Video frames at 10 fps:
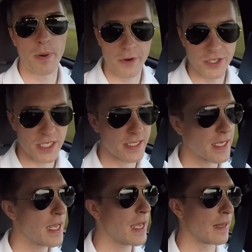
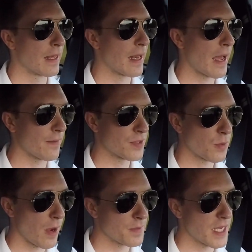purchase and then have
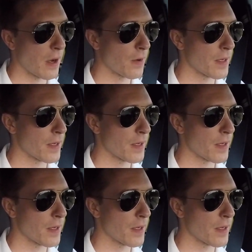swapped out,